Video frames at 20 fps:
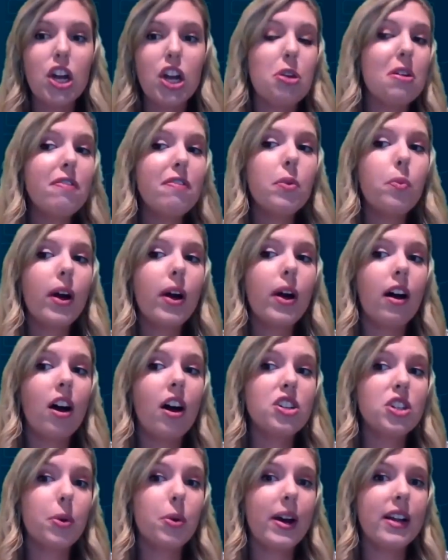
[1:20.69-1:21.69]
You even went,
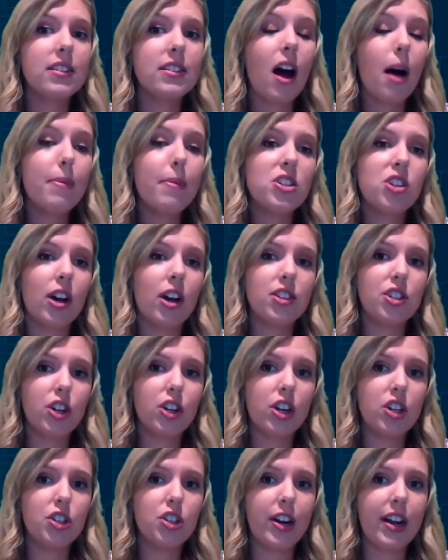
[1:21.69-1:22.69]
underwent Tommy John
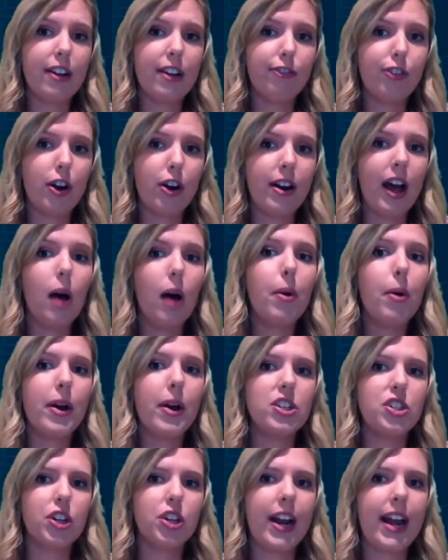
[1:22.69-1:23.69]
surgery for an elbow
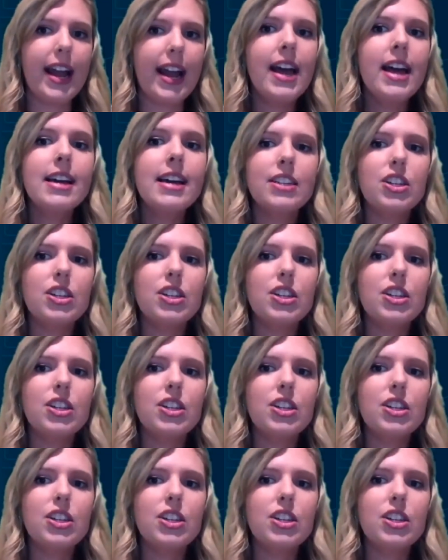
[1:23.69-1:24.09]
injury.